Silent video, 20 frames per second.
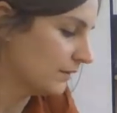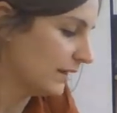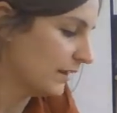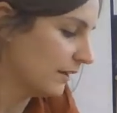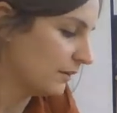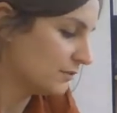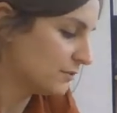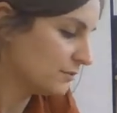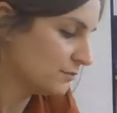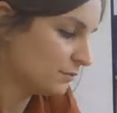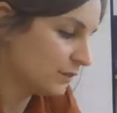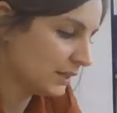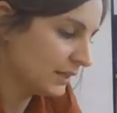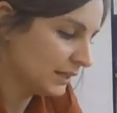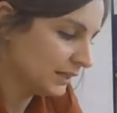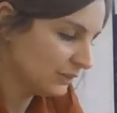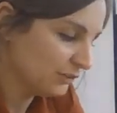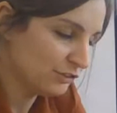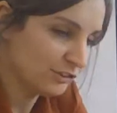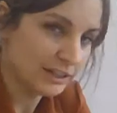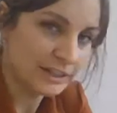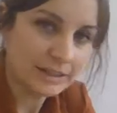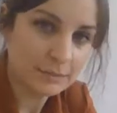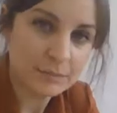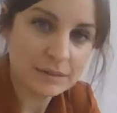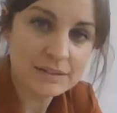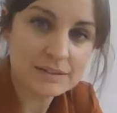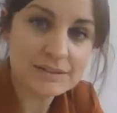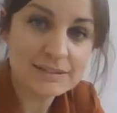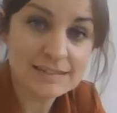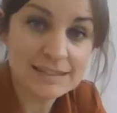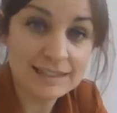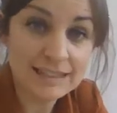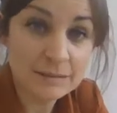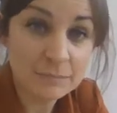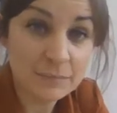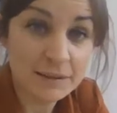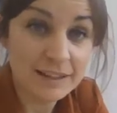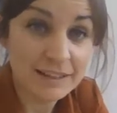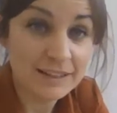There are 3 sheep
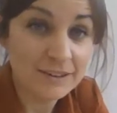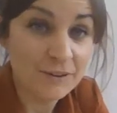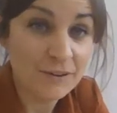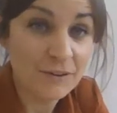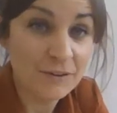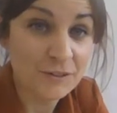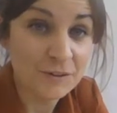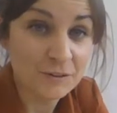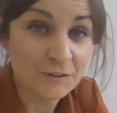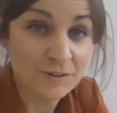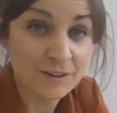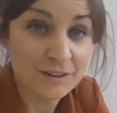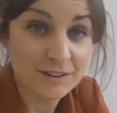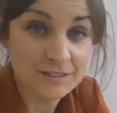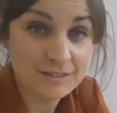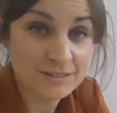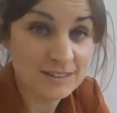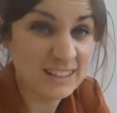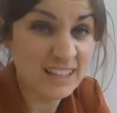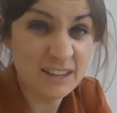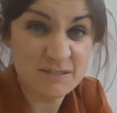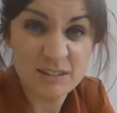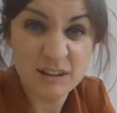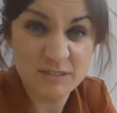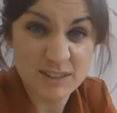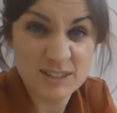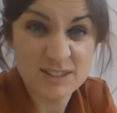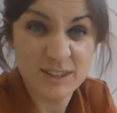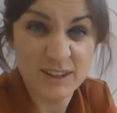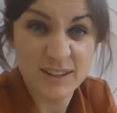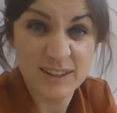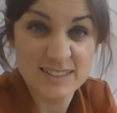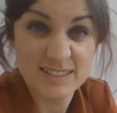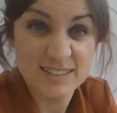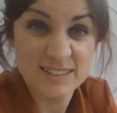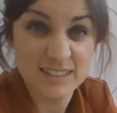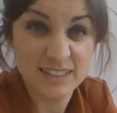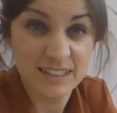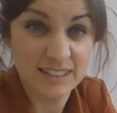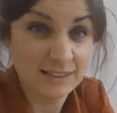sleeping on the grass. They're very
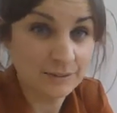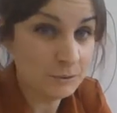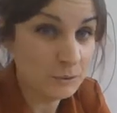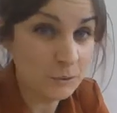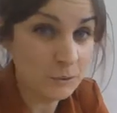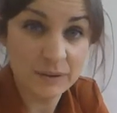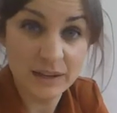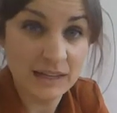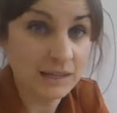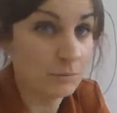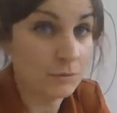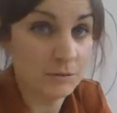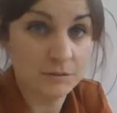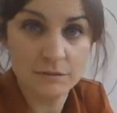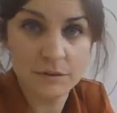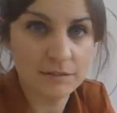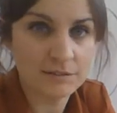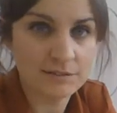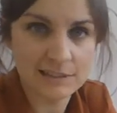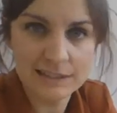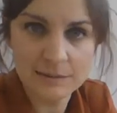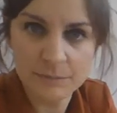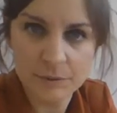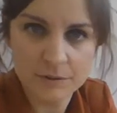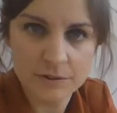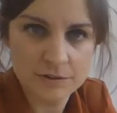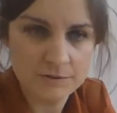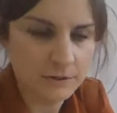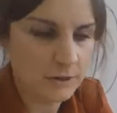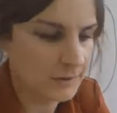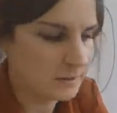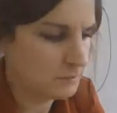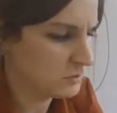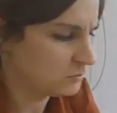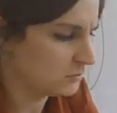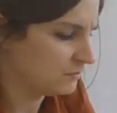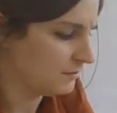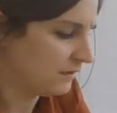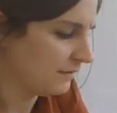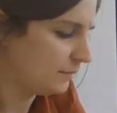tired today. All the animals are very sleepy on this farm, they
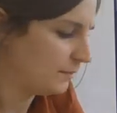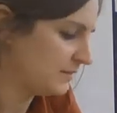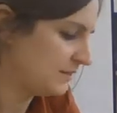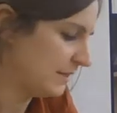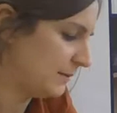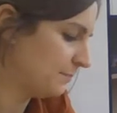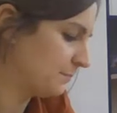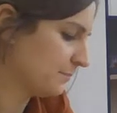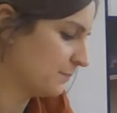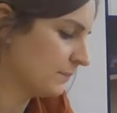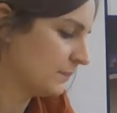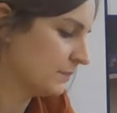must be very busy.